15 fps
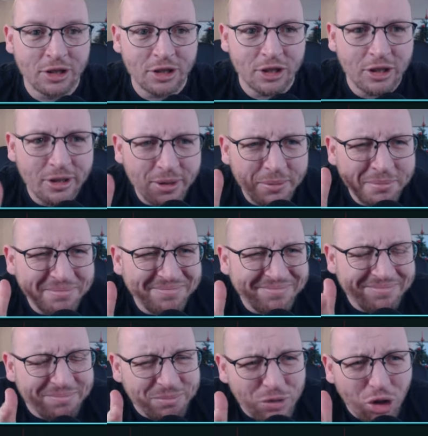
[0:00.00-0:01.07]
And I'm
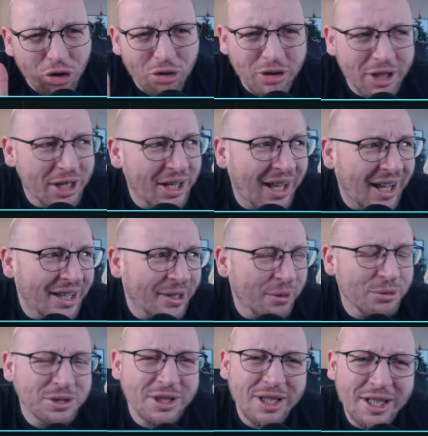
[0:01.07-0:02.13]
not going to lie, I
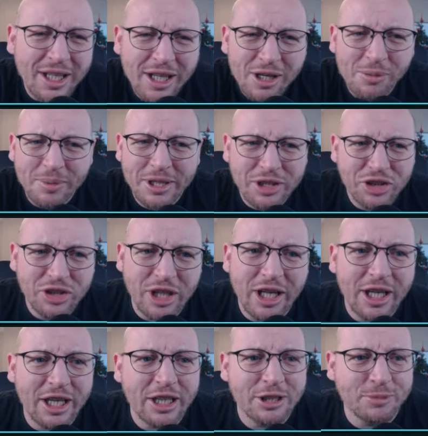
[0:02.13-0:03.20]
was a little bit
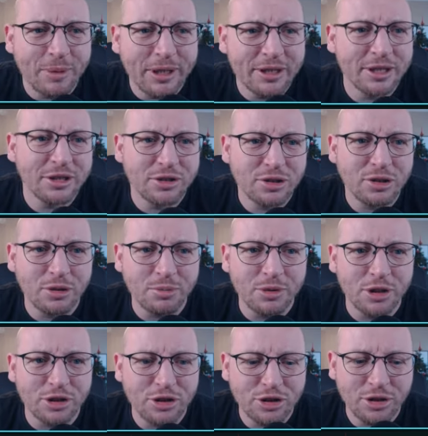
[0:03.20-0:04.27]
shaky spending so
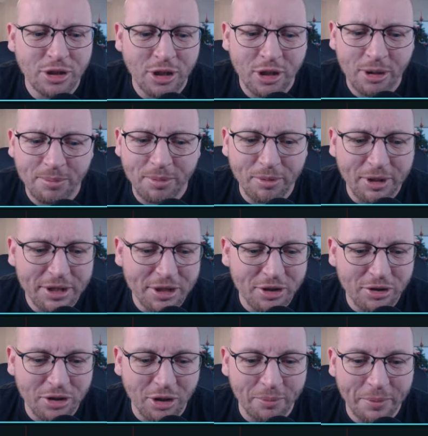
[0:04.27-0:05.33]
much. But when you
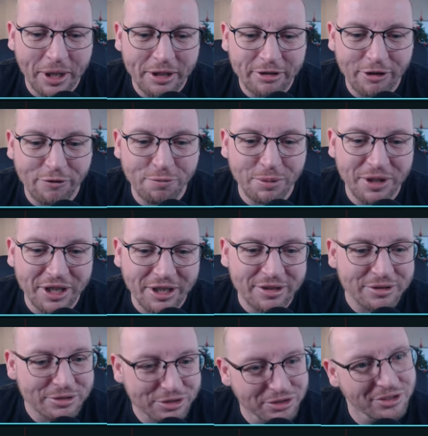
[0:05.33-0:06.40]
look compared to everybody
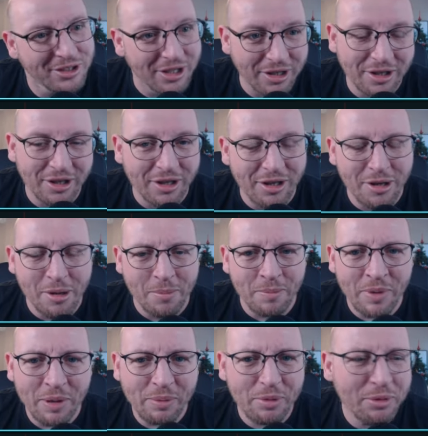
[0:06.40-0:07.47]
else,
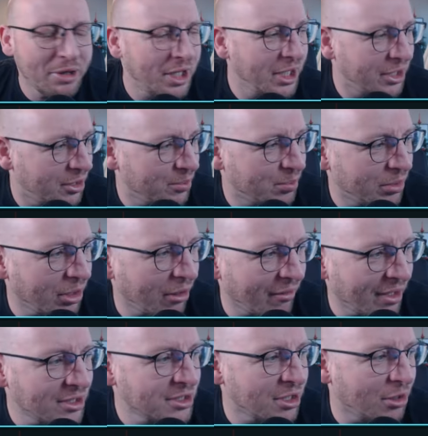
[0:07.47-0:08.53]
maybe we need to put our
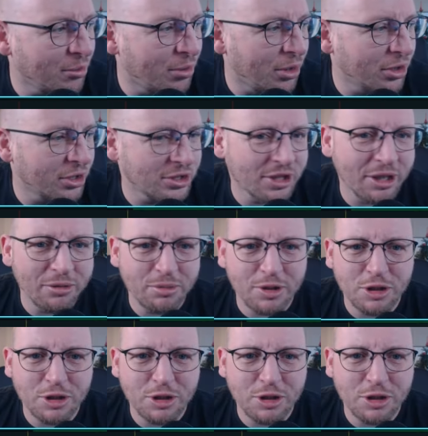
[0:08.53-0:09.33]
hands in our pockets. I think we're